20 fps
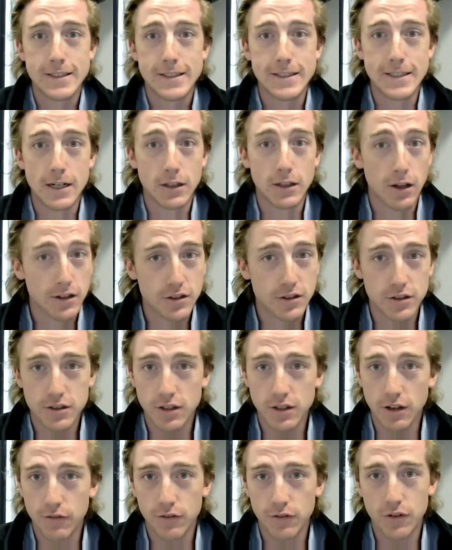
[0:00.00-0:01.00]
Lots of
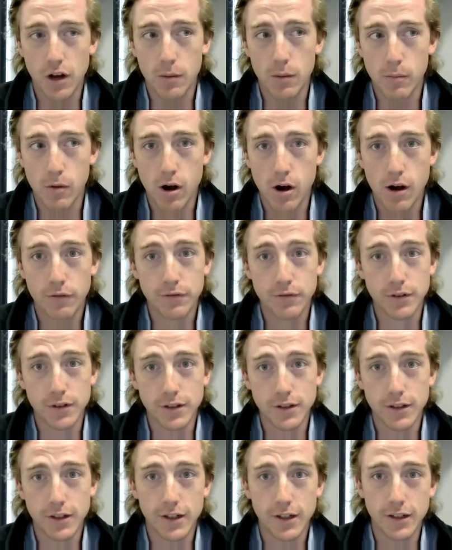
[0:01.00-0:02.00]
stuff to come off,
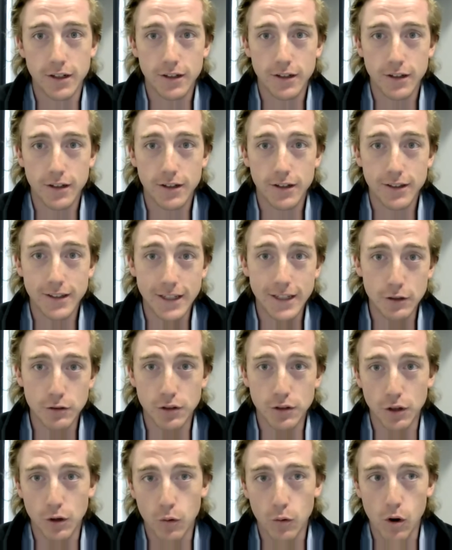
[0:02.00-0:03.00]
and yield
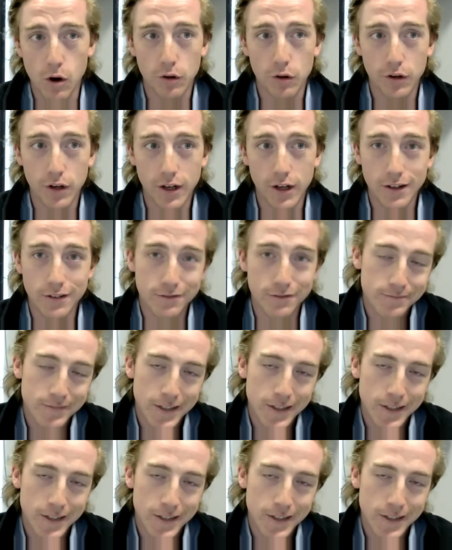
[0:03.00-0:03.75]
and quality,